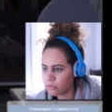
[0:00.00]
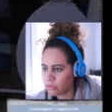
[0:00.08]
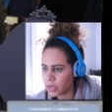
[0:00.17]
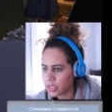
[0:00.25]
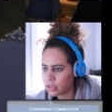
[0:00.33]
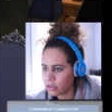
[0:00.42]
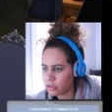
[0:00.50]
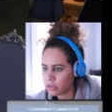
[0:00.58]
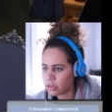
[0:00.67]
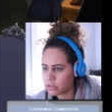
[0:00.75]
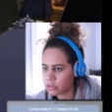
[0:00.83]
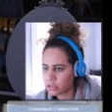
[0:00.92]
write
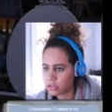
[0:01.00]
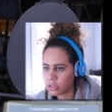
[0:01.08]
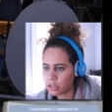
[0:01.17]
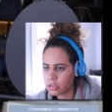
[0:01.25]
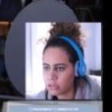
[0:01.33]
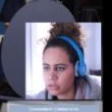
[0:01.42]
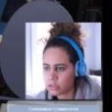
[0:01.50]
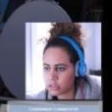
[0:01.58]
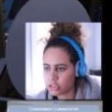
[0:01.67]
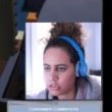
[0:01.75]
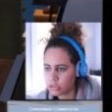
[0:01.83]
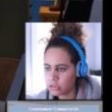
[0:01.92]
her article.
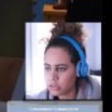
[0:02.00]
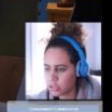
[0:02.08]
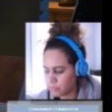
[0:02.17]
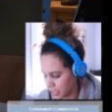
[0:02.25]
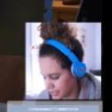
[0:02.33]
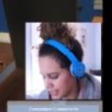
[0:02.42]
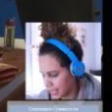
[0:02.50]
She's gonna submit